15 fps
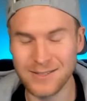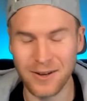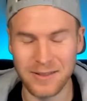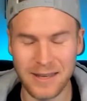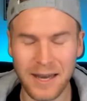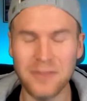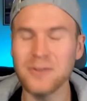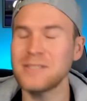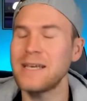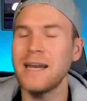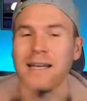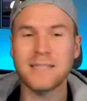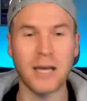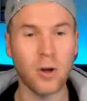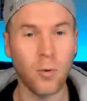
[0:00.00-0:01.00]
all the other
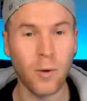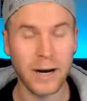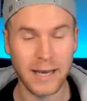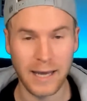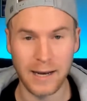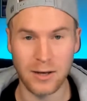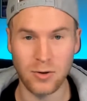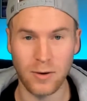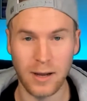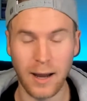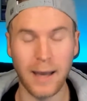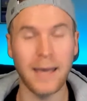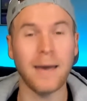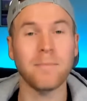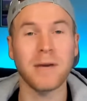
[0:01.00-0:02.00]
settings. I don't want to get into it.
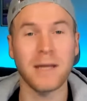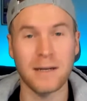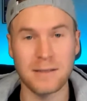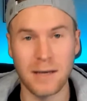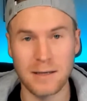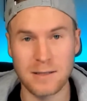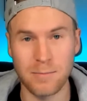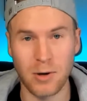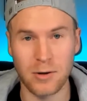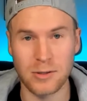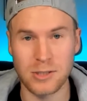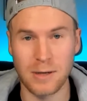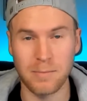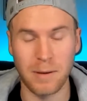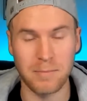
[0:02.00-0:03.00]
I am going to take some
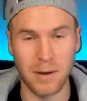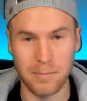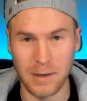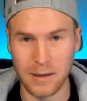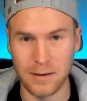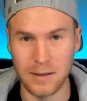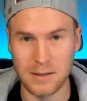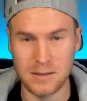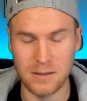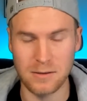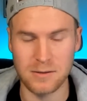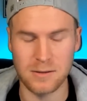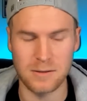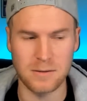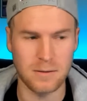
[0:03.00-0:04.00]
ownership. I'm not making
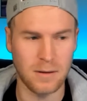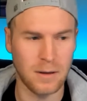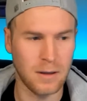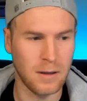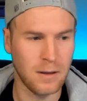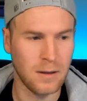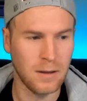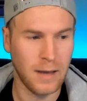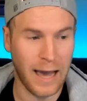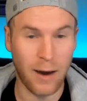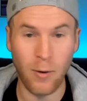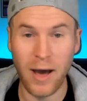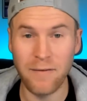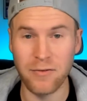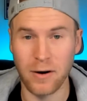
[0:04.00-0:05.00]
excuses.
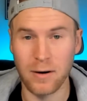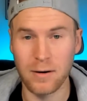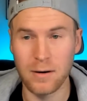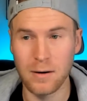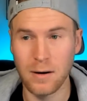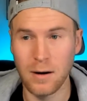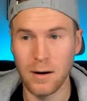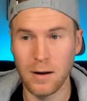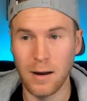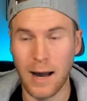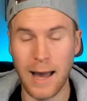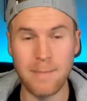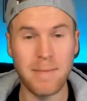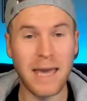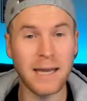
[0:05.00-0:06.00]
However,
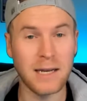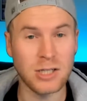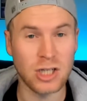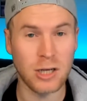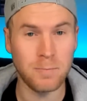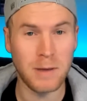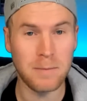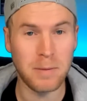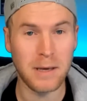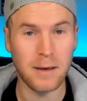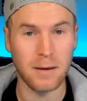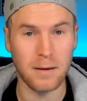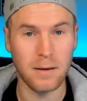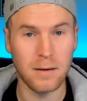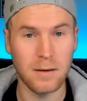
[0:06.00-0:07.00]
I made a
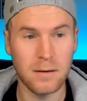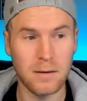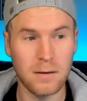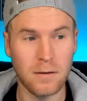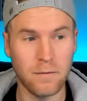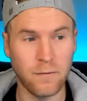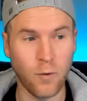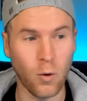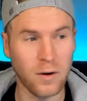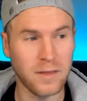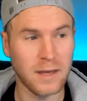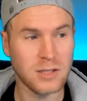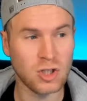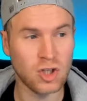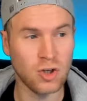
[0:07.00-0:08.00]
GPP for
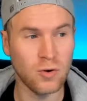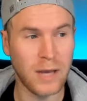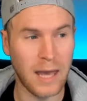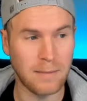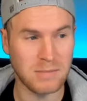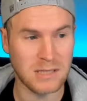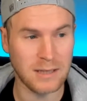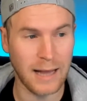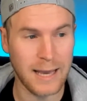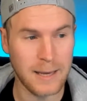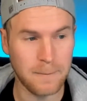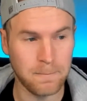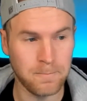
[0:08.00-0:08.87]
this 2-game slate.